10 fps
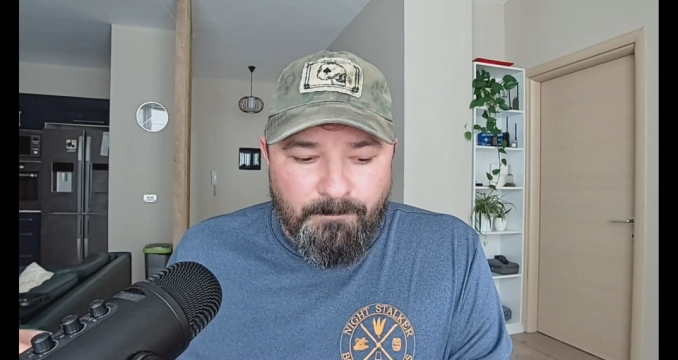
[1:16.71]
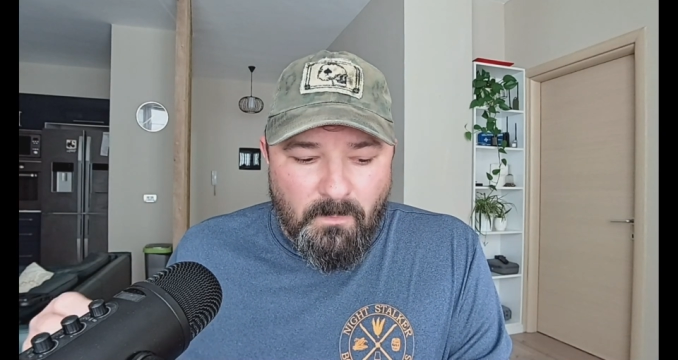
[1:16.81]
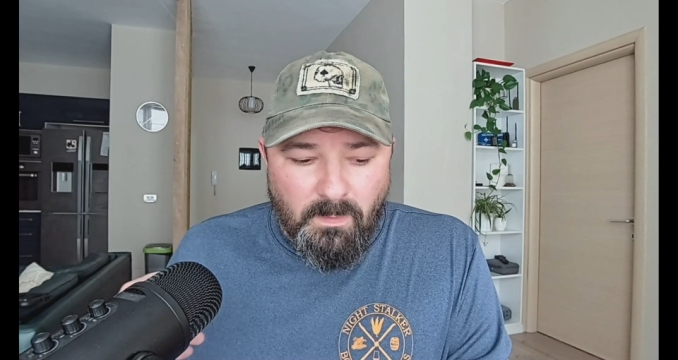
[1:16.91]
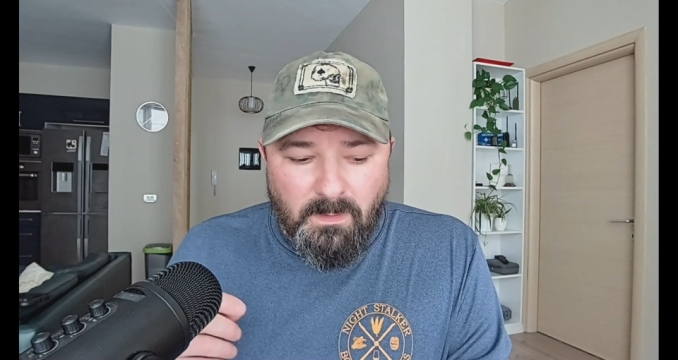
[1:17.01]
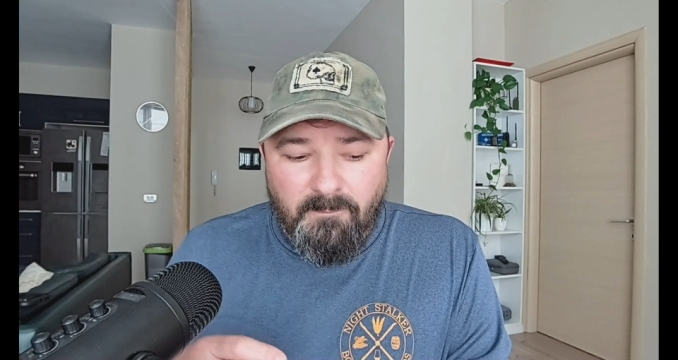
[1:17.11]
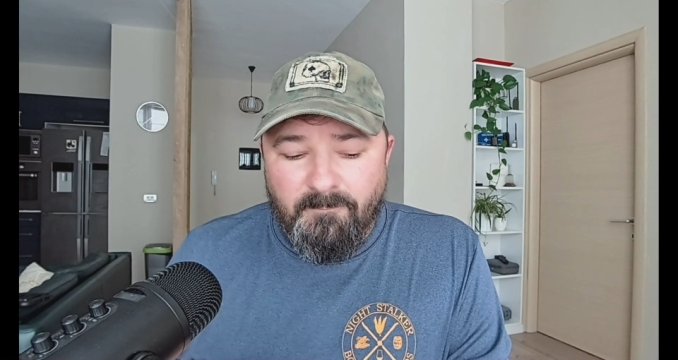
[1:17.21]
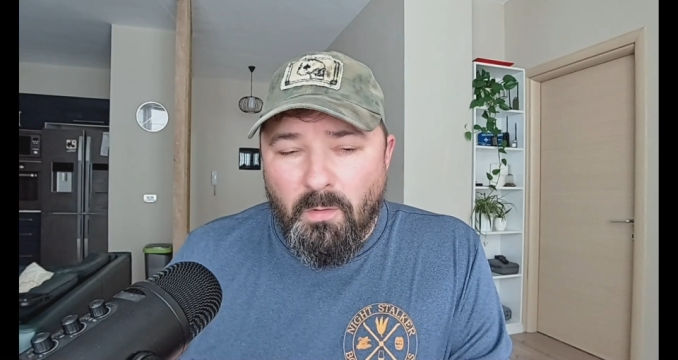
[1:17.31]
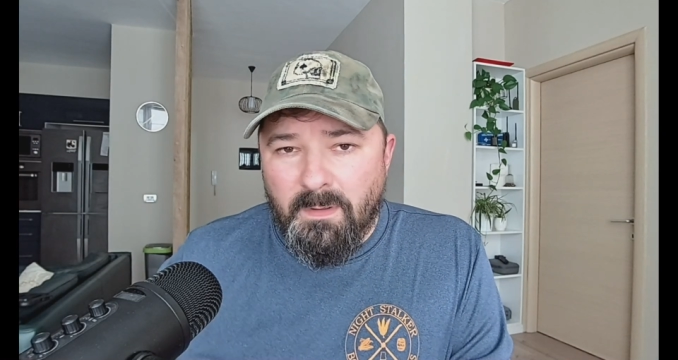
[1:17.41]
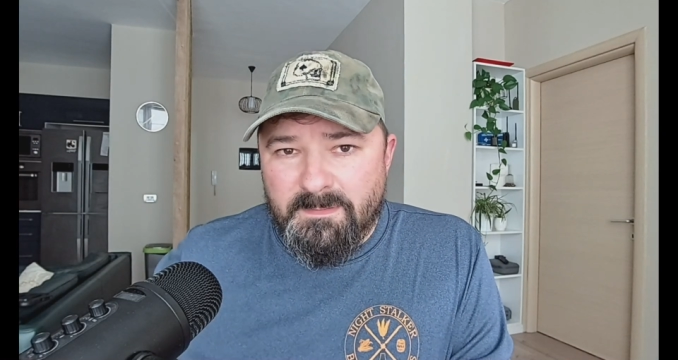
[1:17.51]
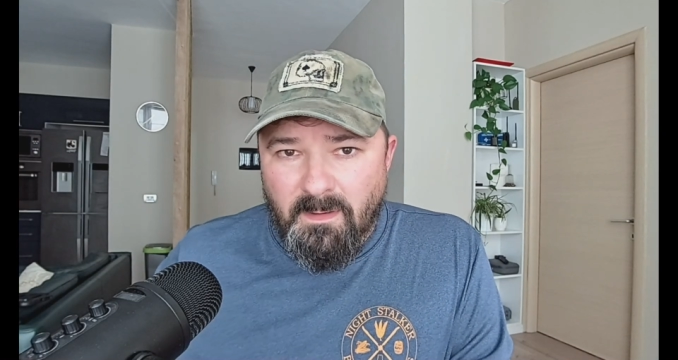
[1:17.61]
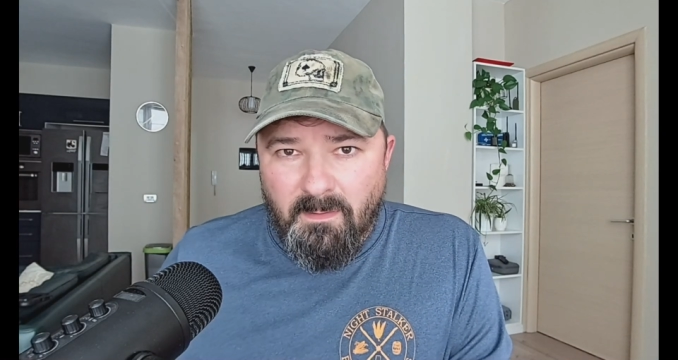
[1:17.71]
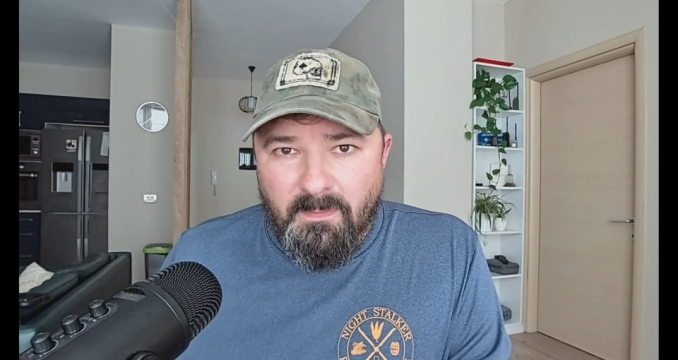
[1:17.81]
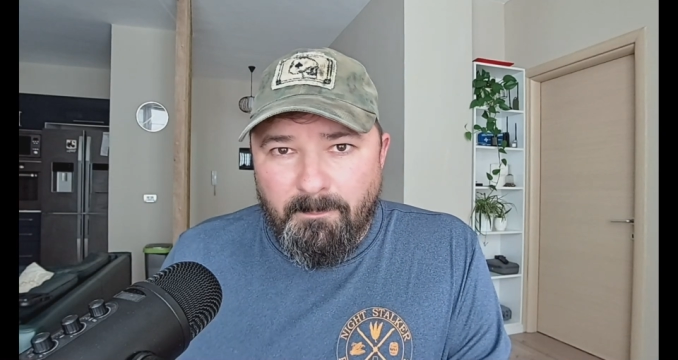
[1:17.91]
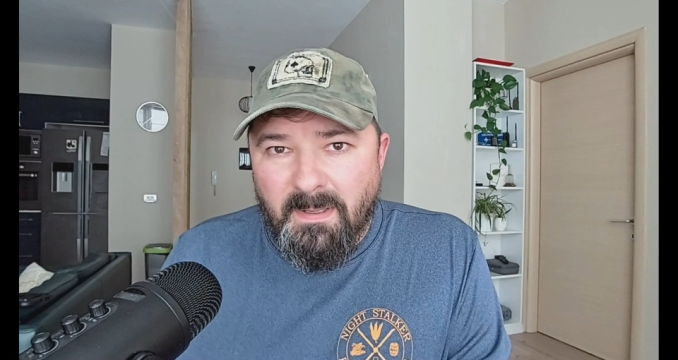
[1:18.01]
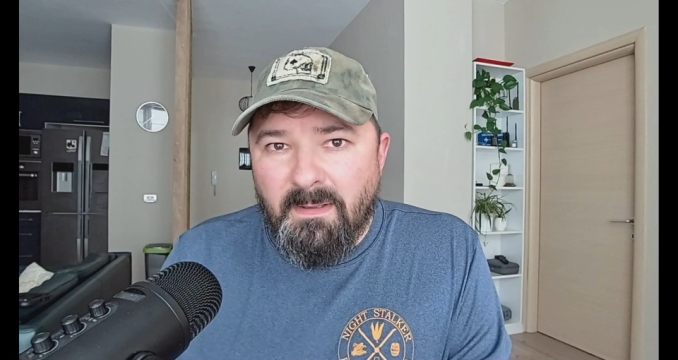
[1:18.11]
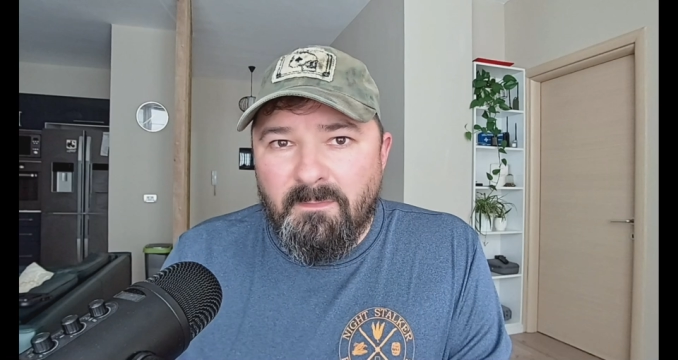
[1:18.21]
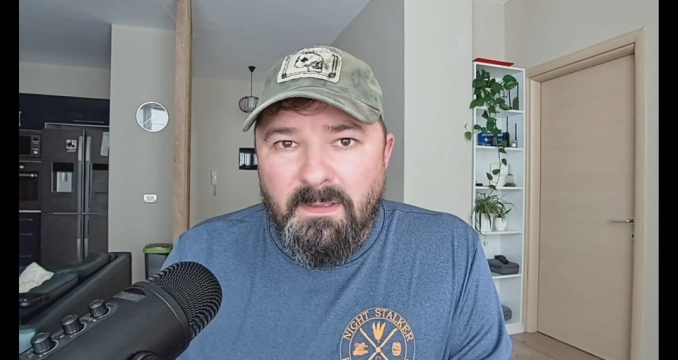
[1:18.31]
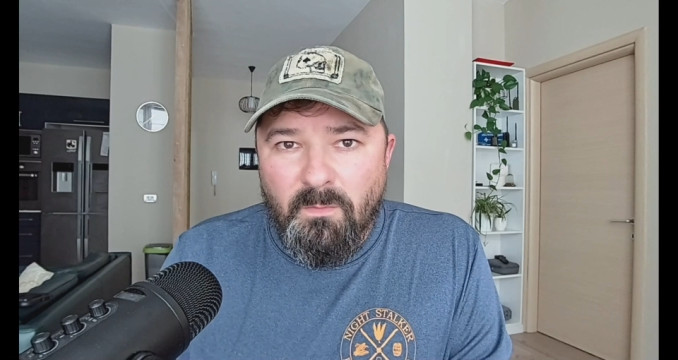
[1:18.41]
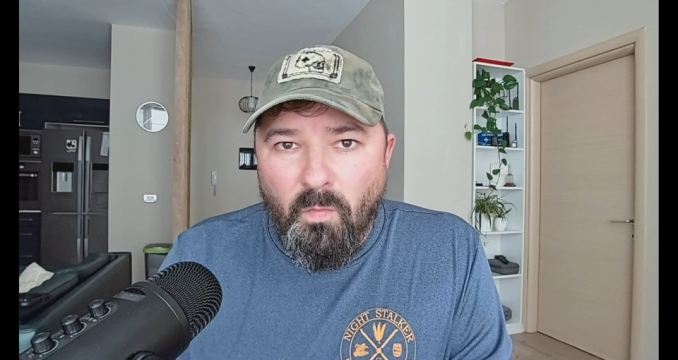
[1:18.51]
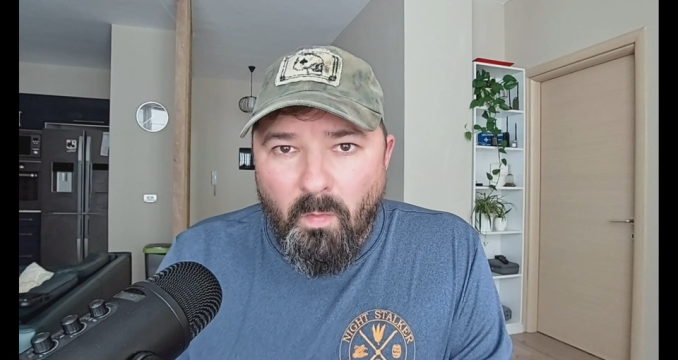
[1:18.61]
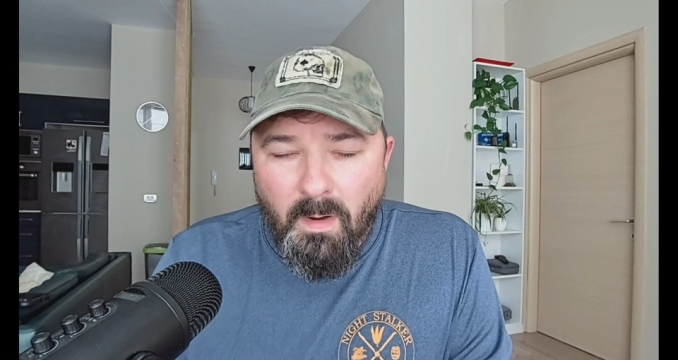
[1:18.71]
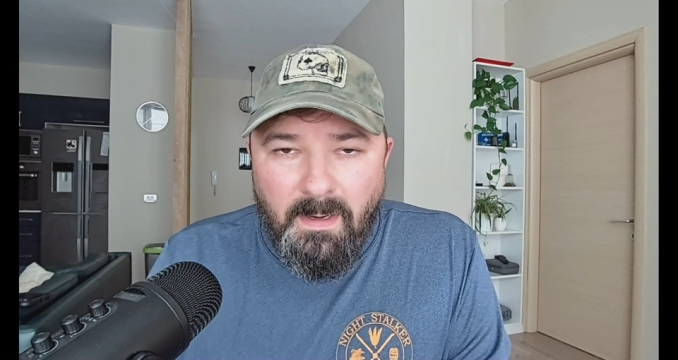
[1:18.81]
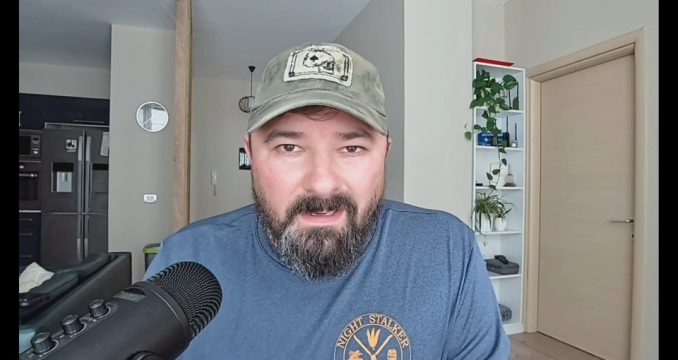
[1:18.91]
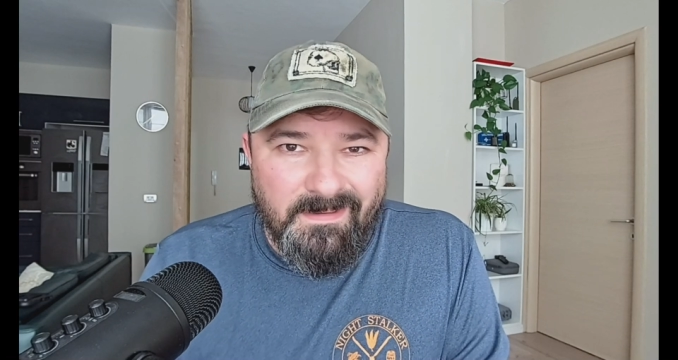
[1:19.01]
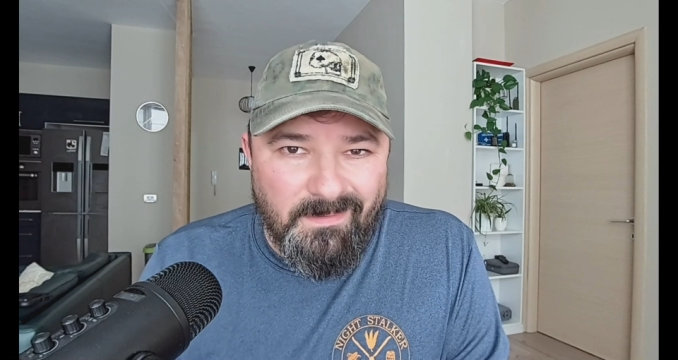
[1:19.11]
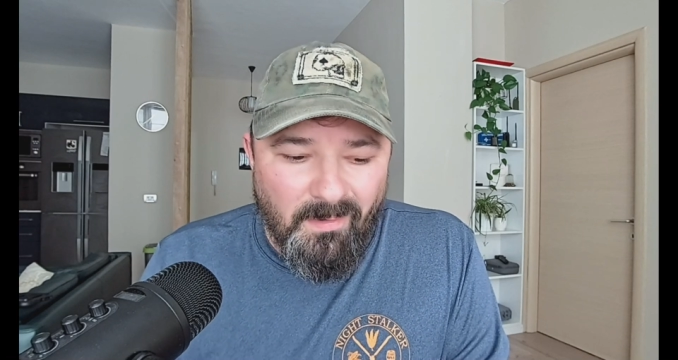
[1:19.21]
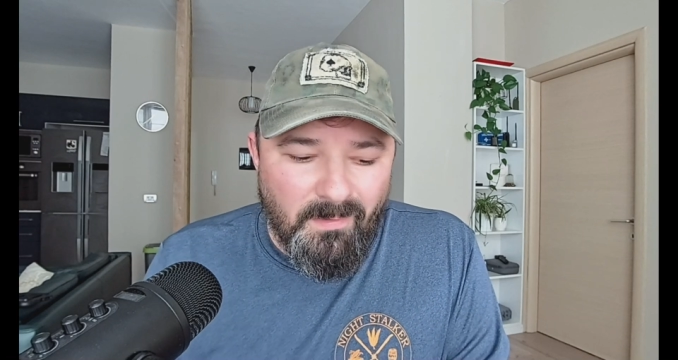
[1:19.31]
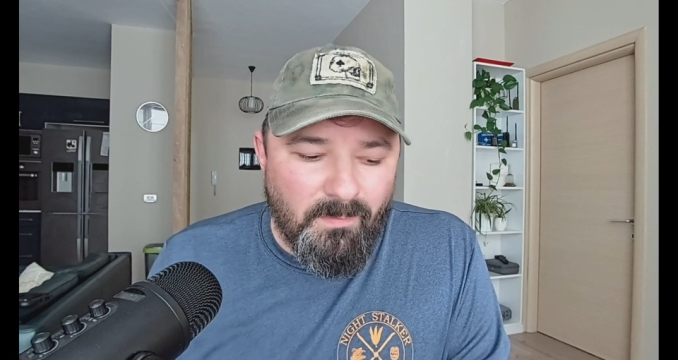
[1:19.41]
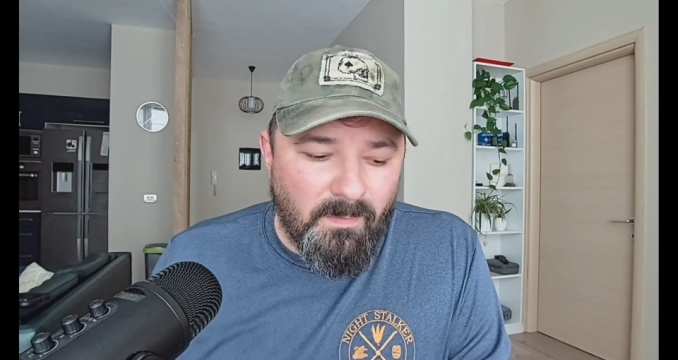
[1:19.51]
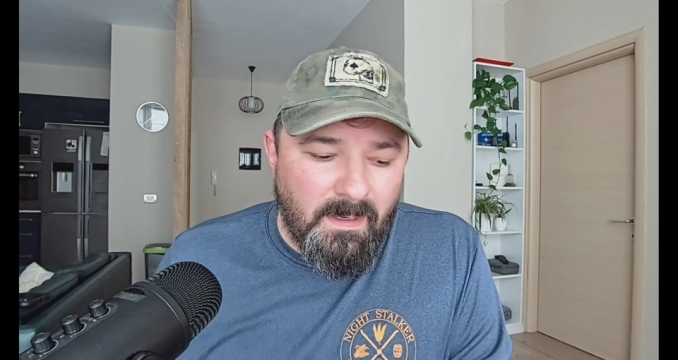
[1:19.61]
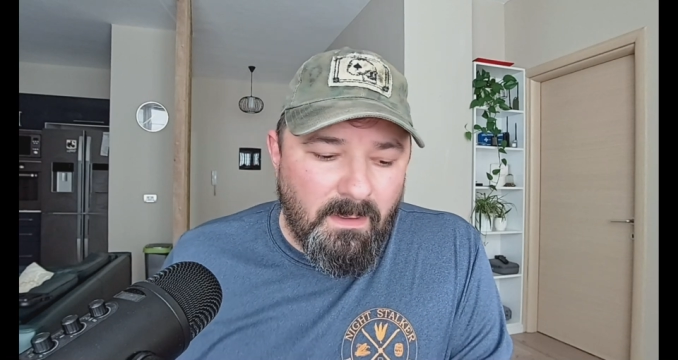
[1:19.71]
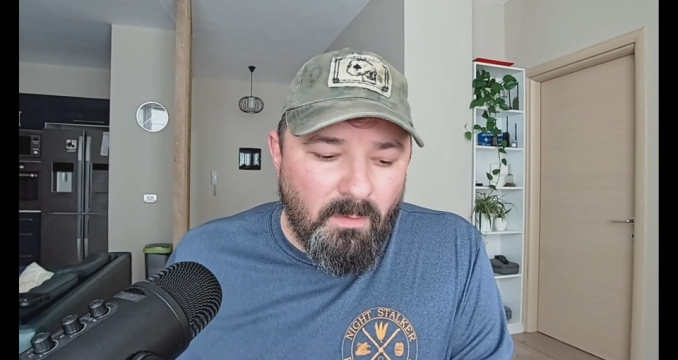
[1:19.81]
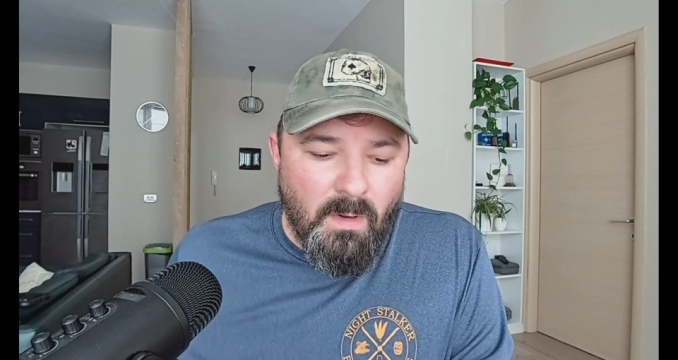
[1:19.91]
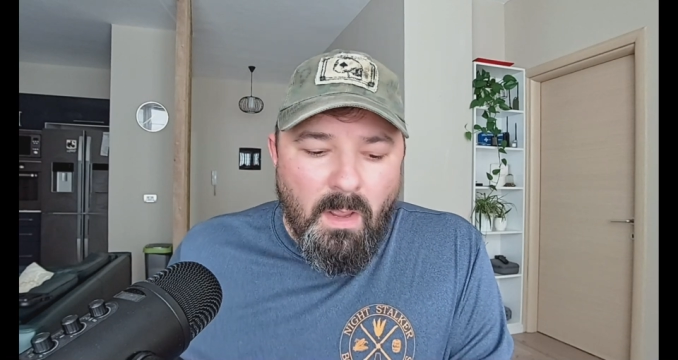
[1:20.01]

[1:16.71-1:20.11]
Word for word: We're going to focus on the PV1 Dart radio,